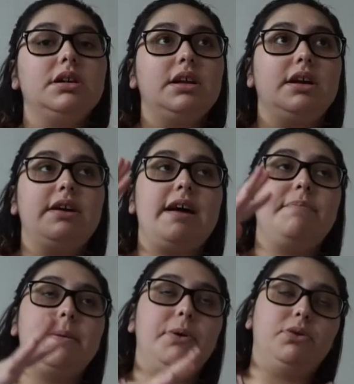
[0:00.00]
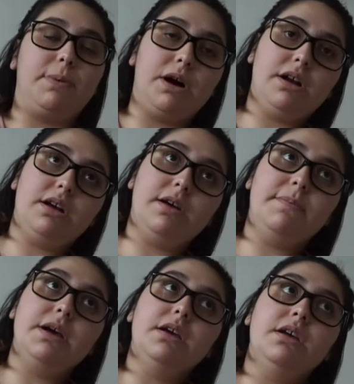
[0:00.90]
and I already have my
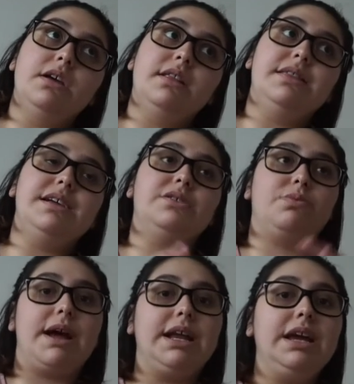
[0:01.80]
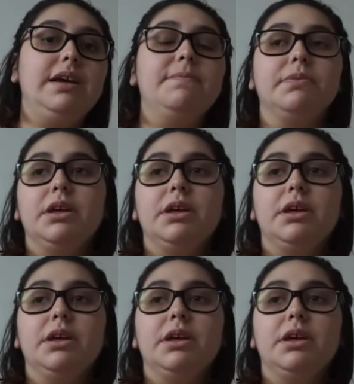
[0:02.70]
postpartum things ready,